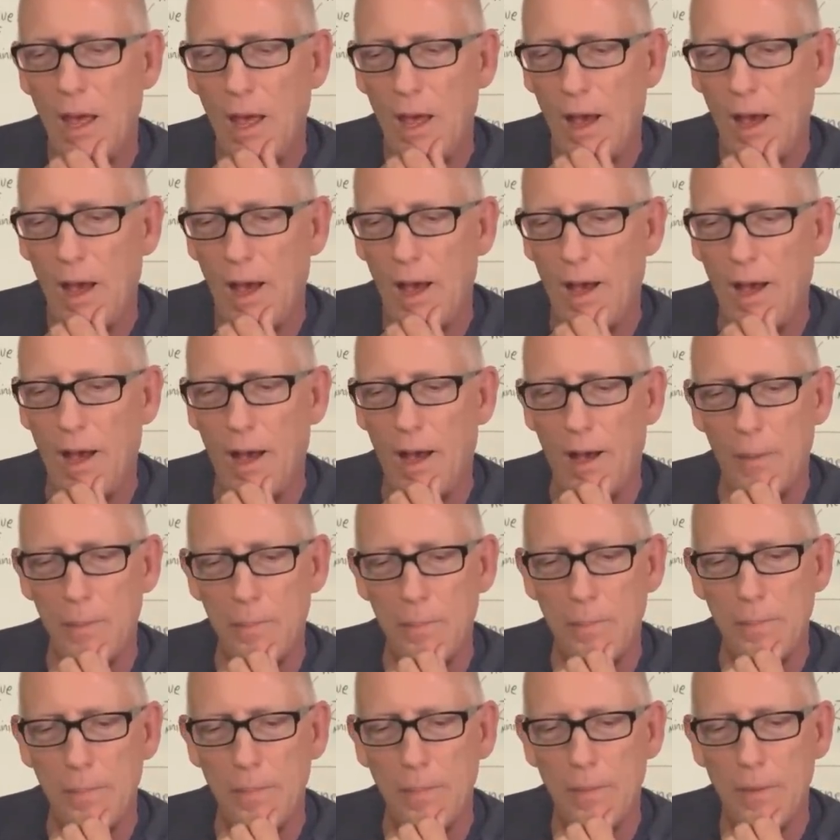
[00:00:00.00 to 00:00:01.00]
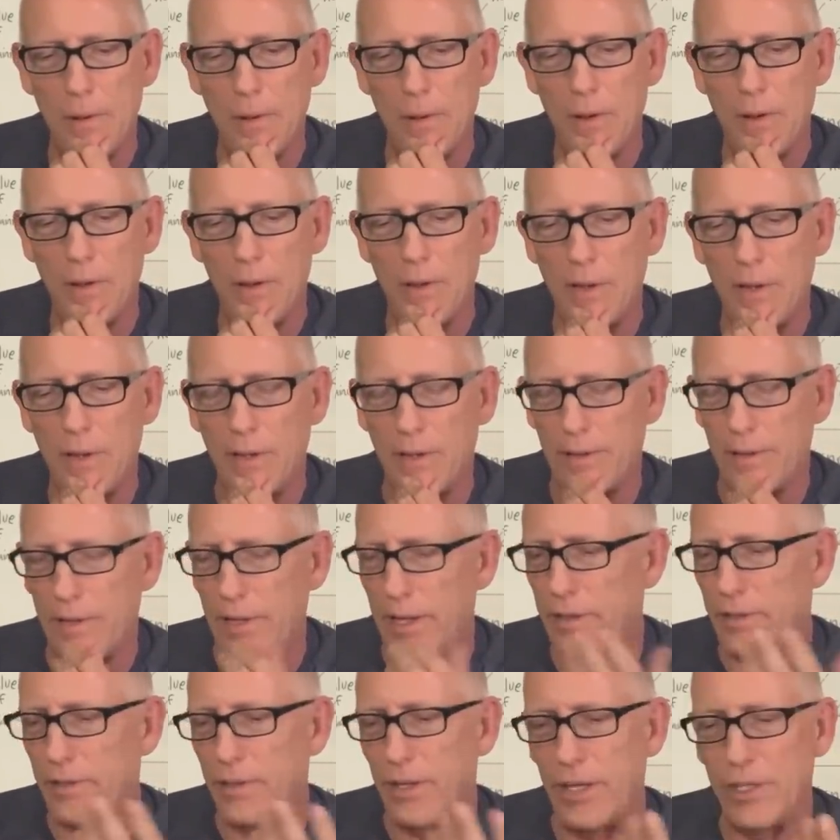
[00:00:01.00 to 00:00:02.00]
Um, and
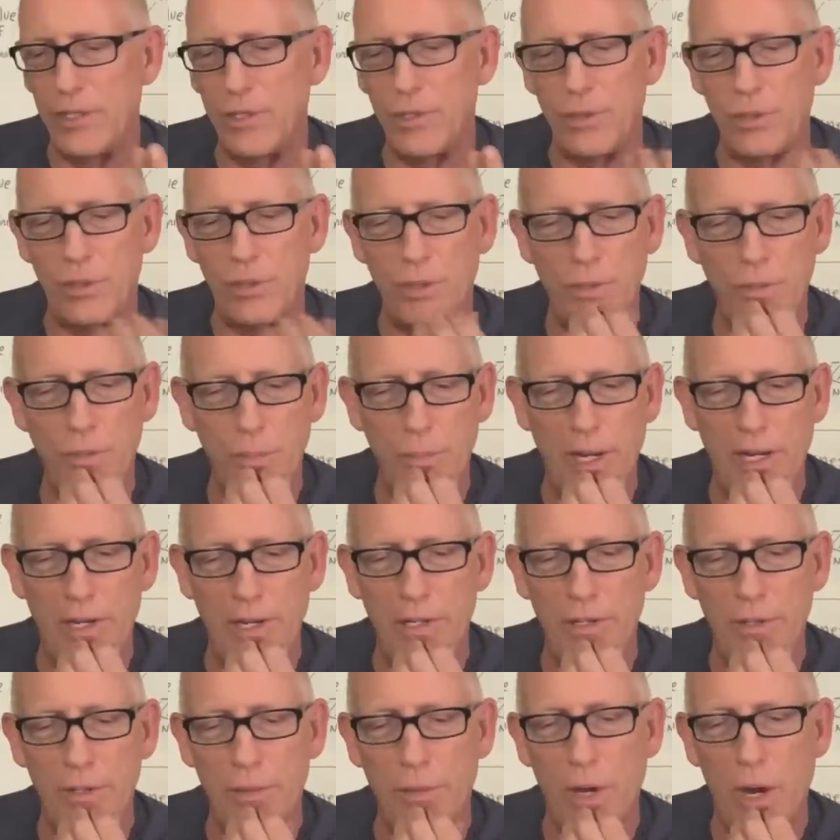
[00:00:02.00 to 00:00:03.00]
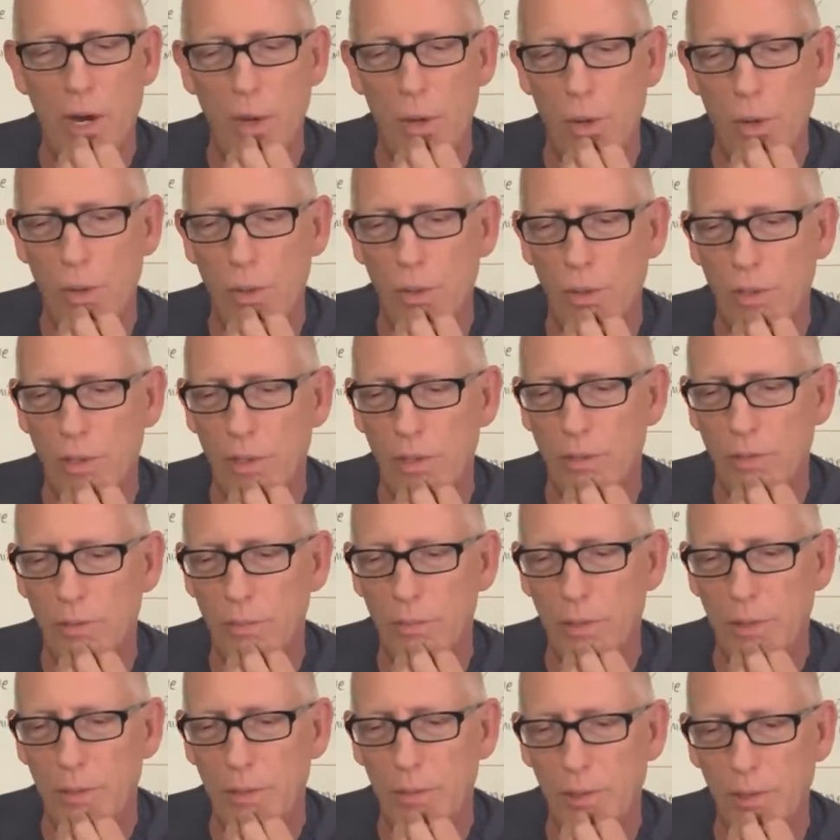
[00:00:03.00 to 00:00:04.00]
they injured many of their own,
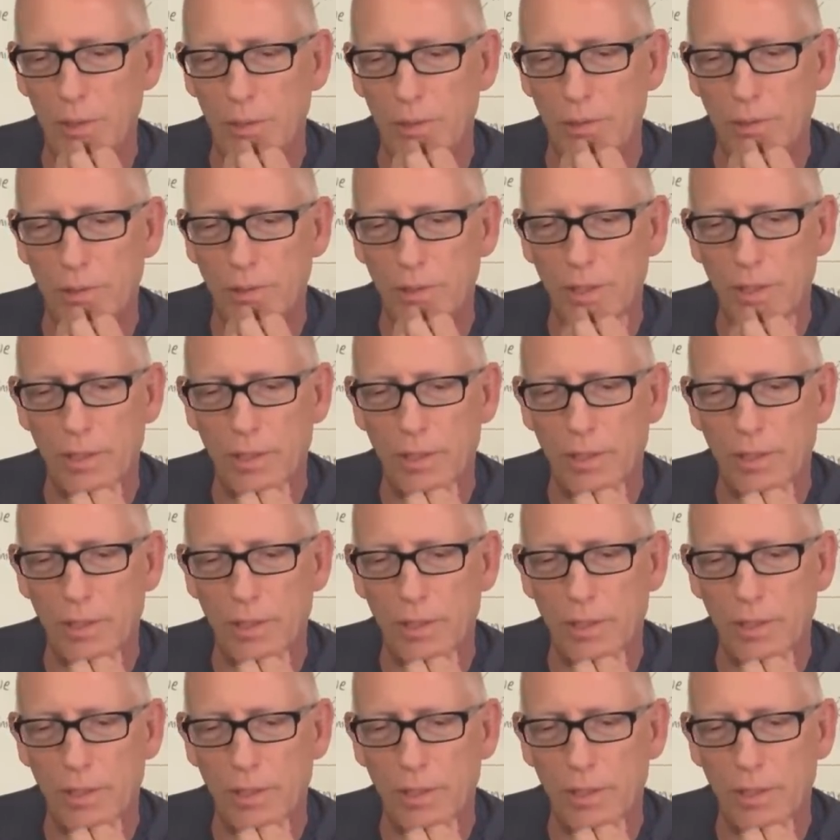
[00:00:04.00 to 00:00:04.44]
people are,